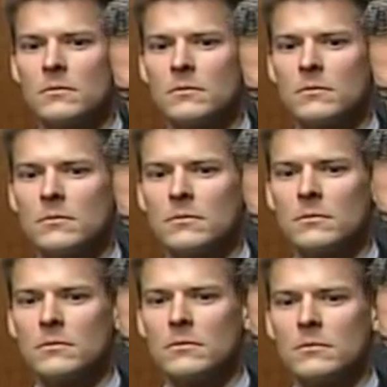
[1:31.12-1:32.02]

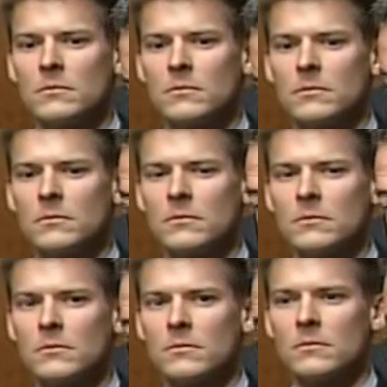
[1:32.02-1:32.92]

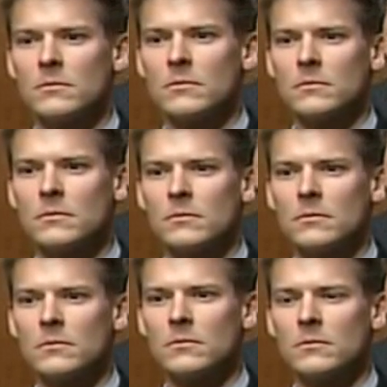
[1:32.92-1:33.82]

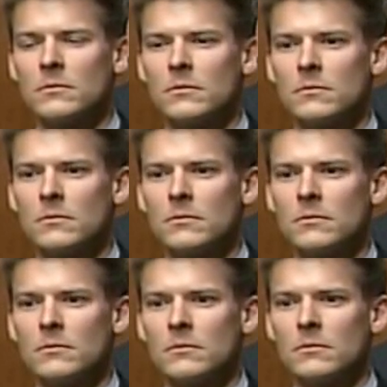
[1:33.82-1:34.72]

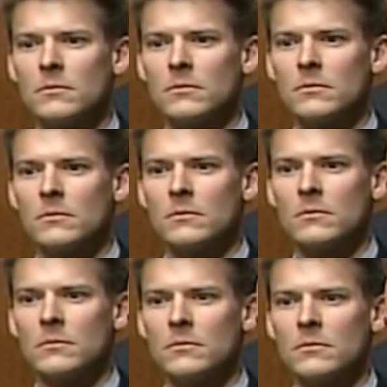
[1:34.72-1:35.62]

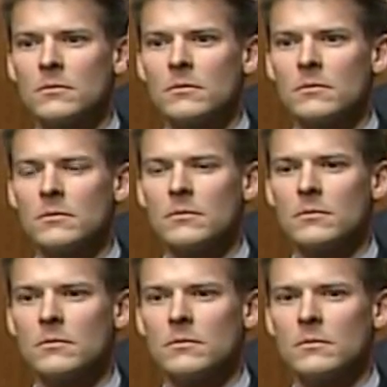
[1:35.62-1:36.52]

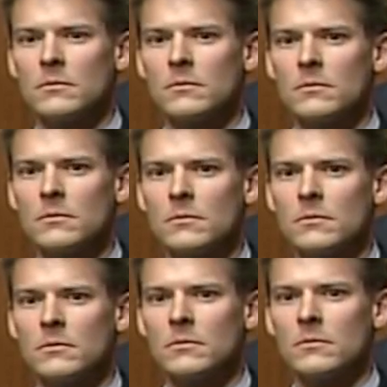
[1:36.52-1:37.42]

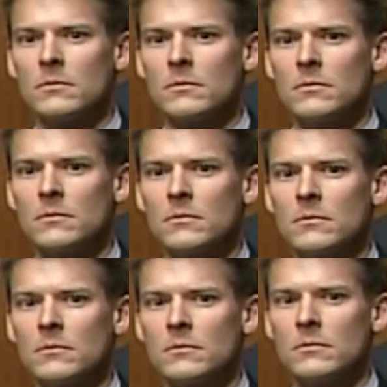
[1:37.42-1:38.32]

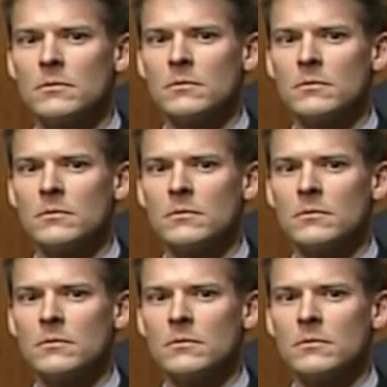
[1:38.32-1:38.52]
No words are spoken by the person on screen.